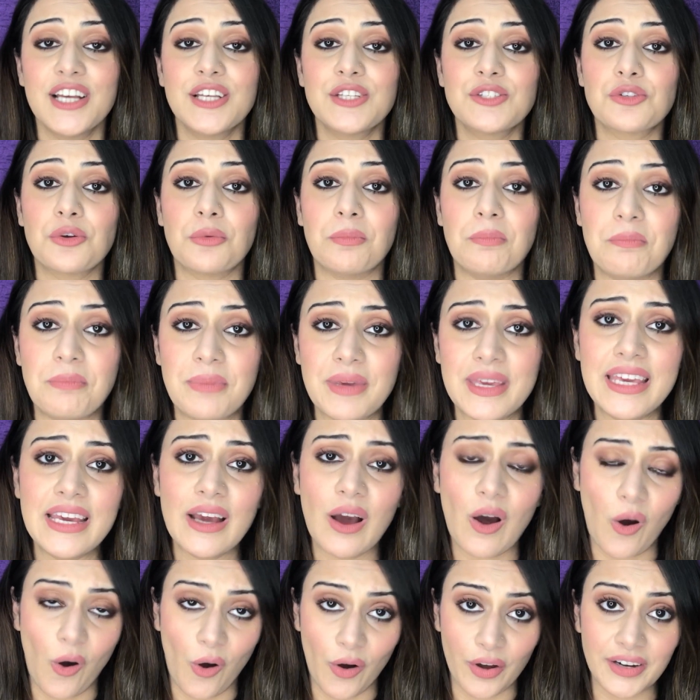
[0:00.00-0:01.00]
So be
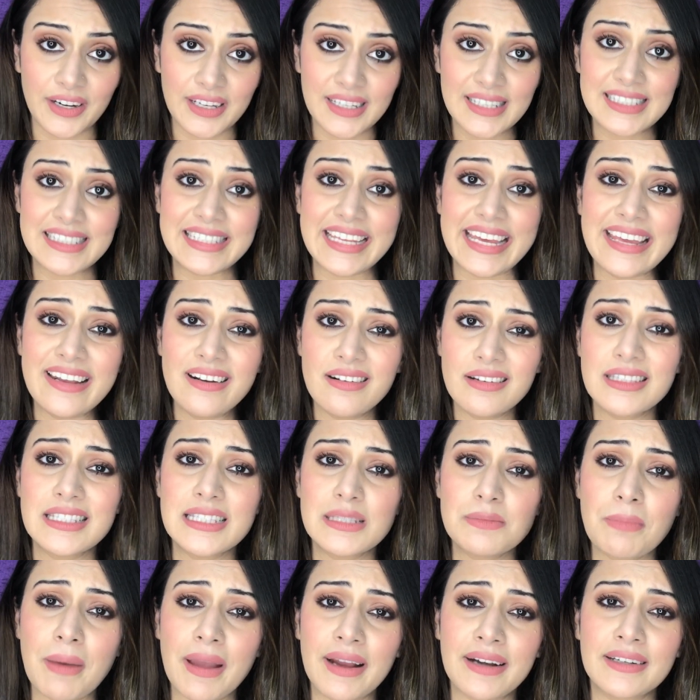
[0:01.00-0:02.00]
honest
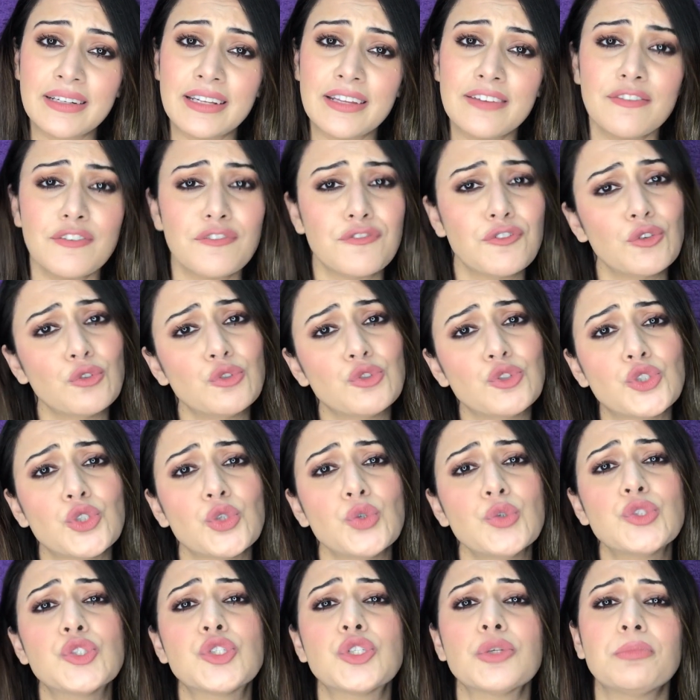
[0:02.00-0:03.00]
irrespective if you
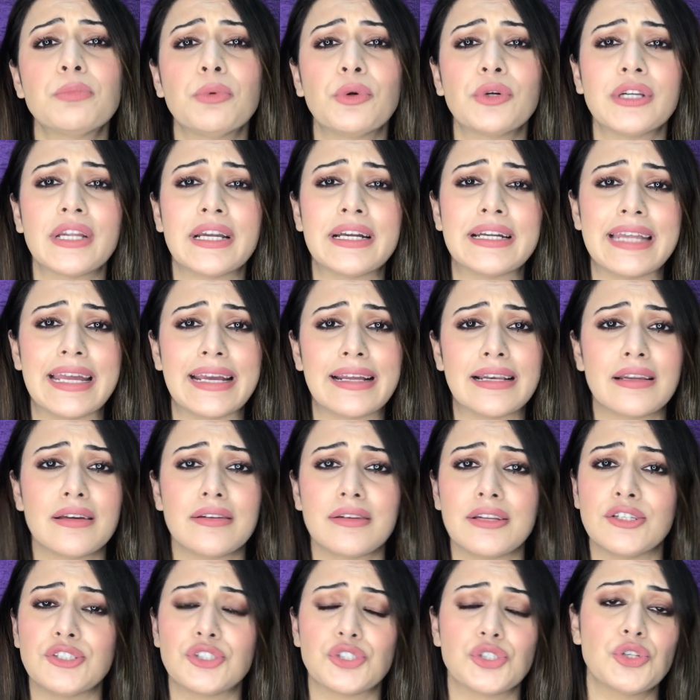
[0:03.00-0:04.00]
choose to put a
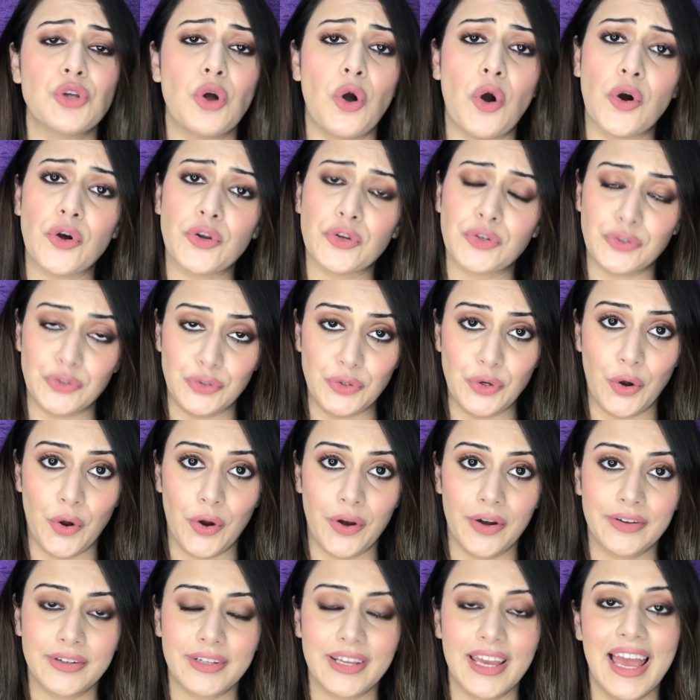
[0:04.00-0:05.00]
declaration or
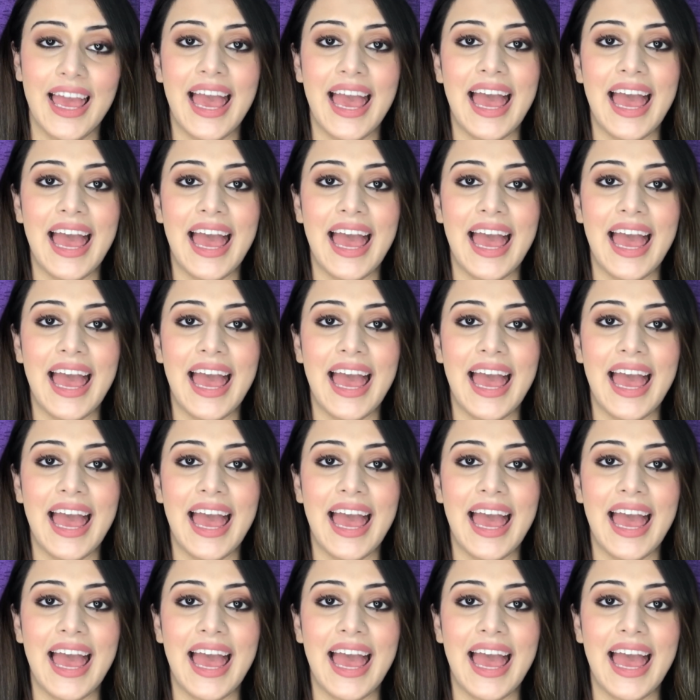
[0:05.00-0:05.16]
not.